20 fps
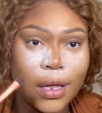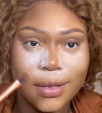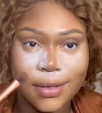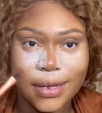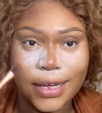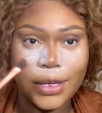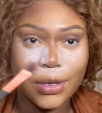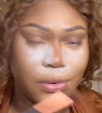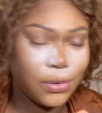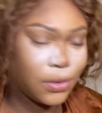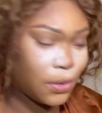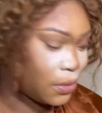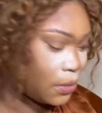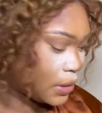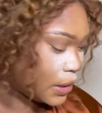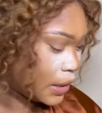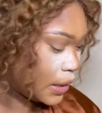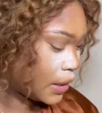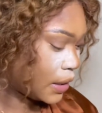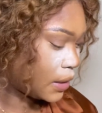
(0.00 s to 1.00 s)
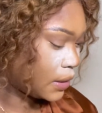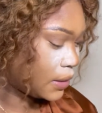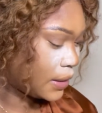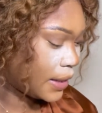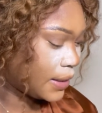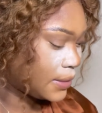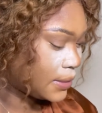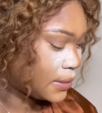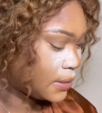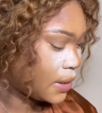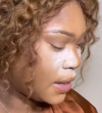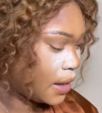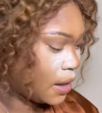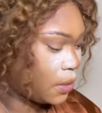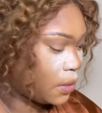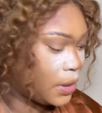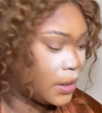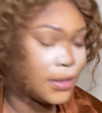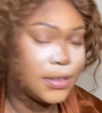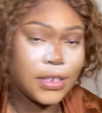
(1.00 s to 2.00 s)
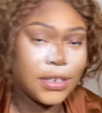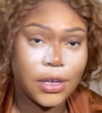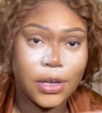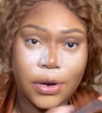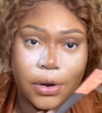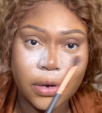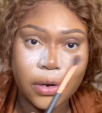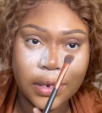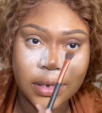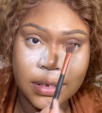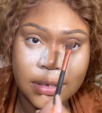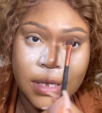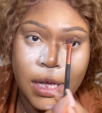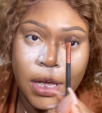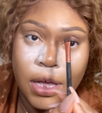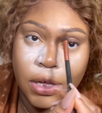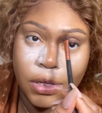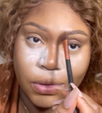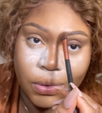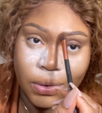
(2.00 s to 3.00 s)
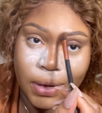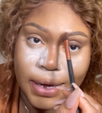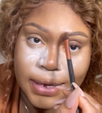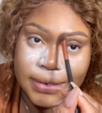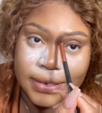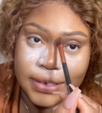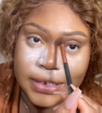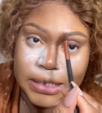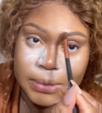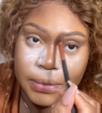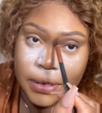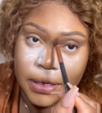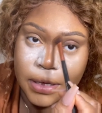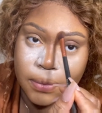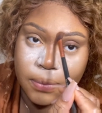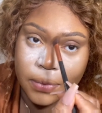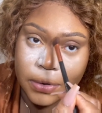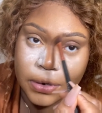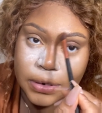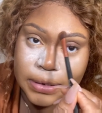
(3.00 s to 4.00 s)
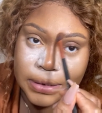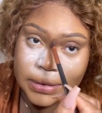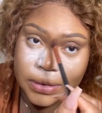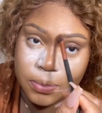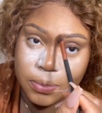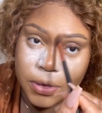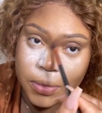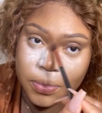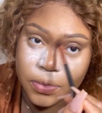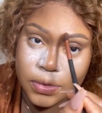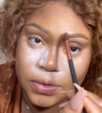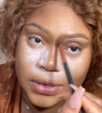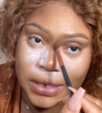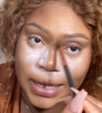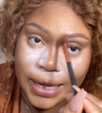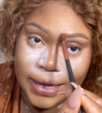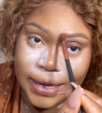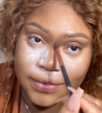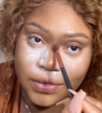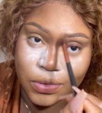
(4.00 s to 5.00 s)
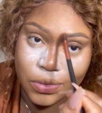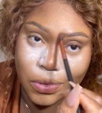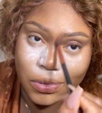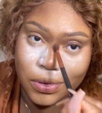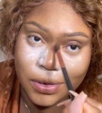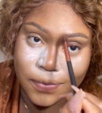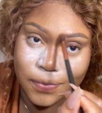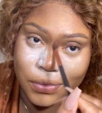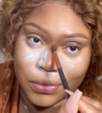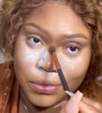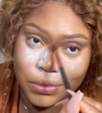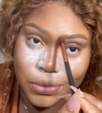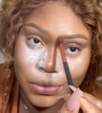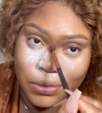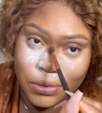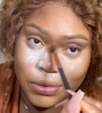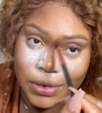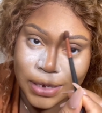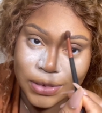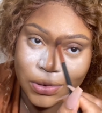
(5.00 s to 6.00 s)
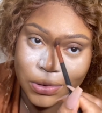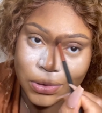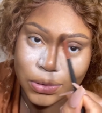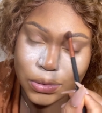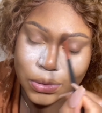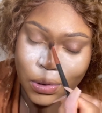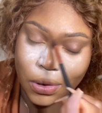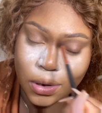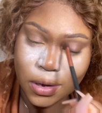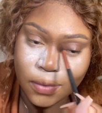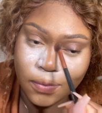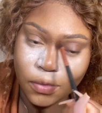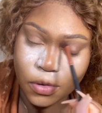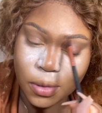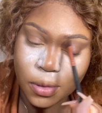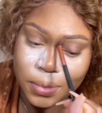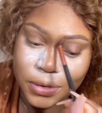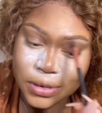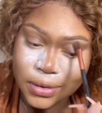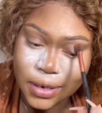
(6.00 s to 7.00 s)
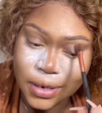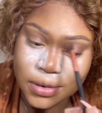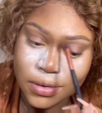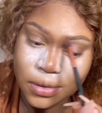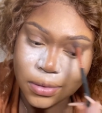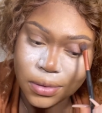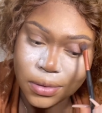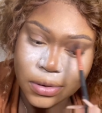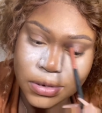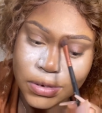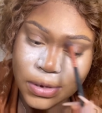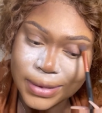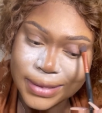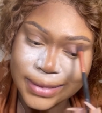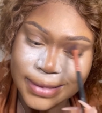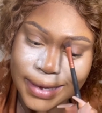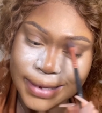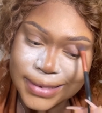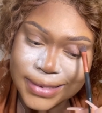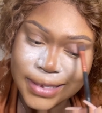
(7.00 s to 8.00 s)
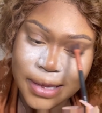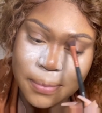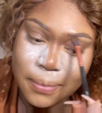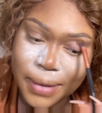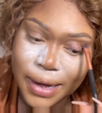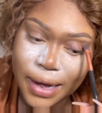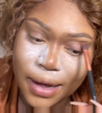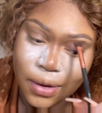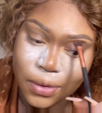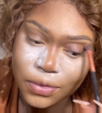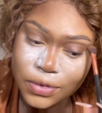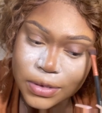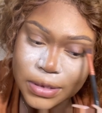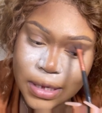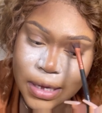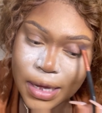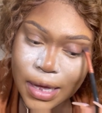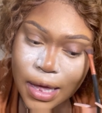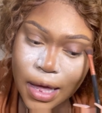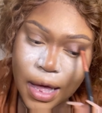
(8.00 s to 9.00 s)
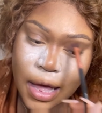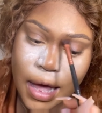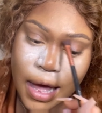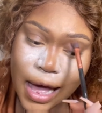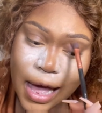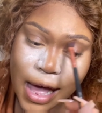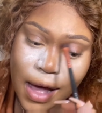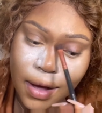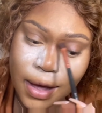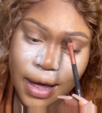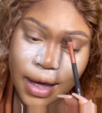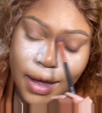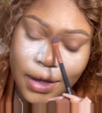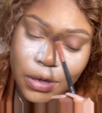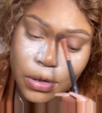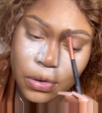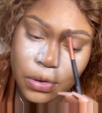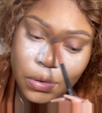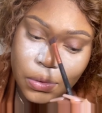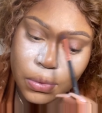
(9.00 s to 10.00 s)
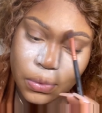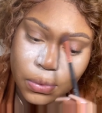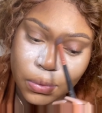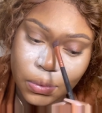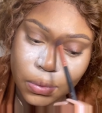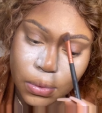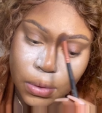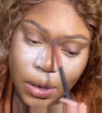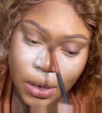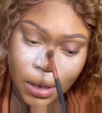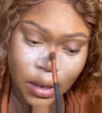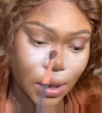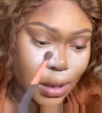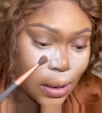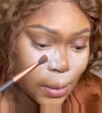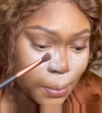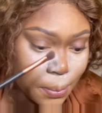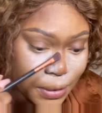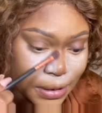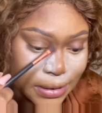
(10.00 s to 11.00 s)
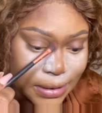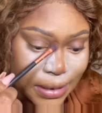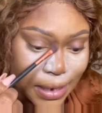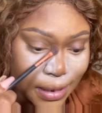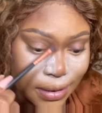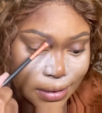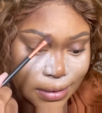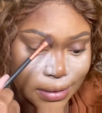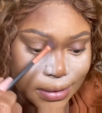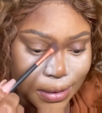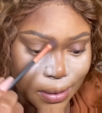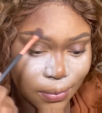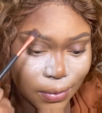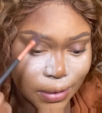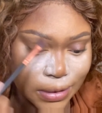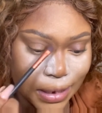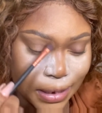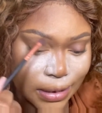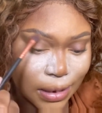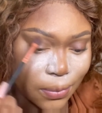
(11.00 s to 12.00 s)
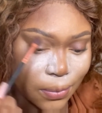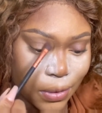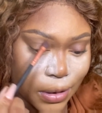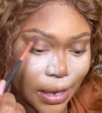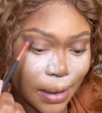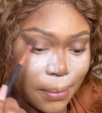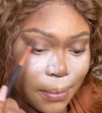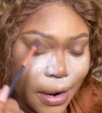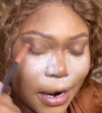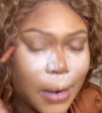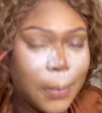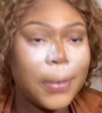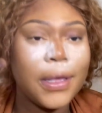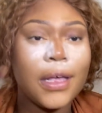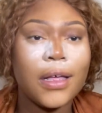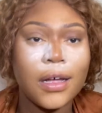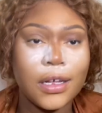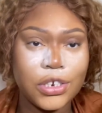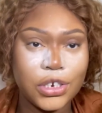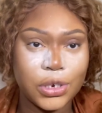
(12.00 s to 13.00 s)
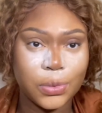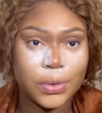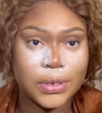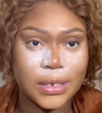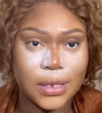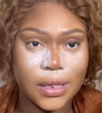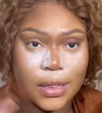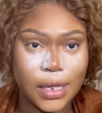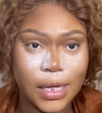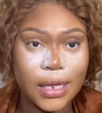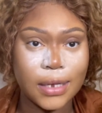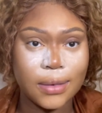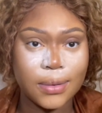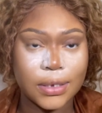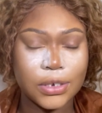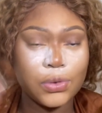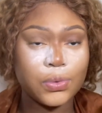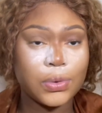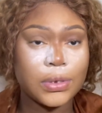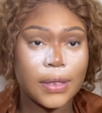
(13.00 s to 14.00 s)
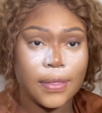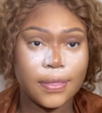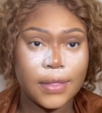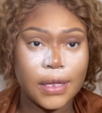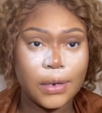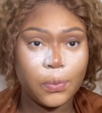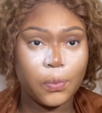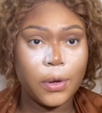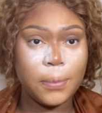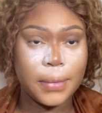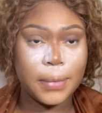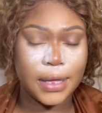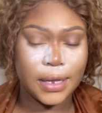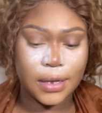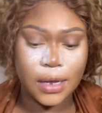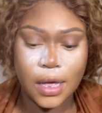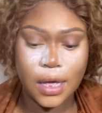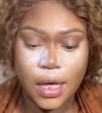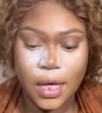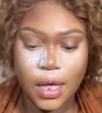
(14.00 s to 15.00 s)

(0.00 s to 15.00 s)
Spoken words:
Like, you know, like, that's how insecurities, you guys are speaking words into people's lives. You don't even know. You're just talking rubbish. Like, close your dirty mouth. How can you be telling someone that they won't get married because she was thin? Because she was a thin woman.